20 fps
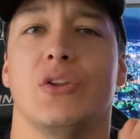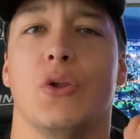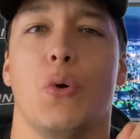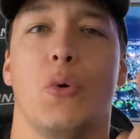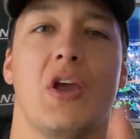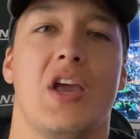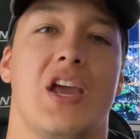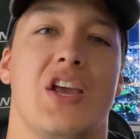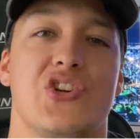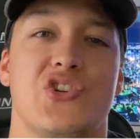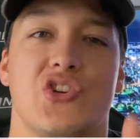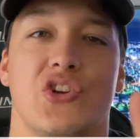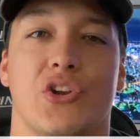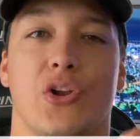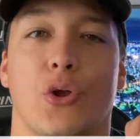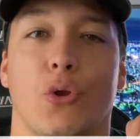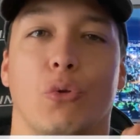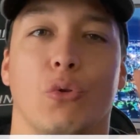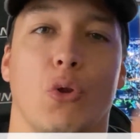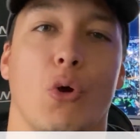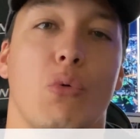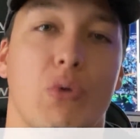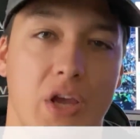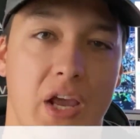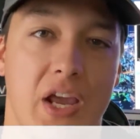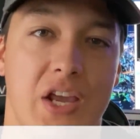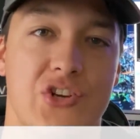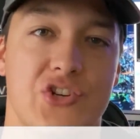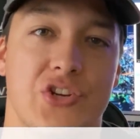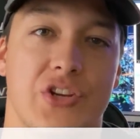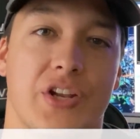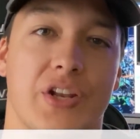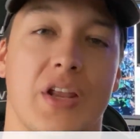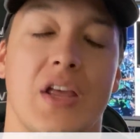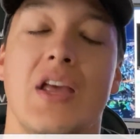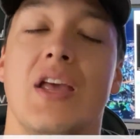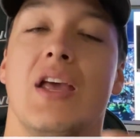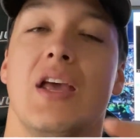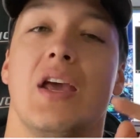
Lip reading: location, location.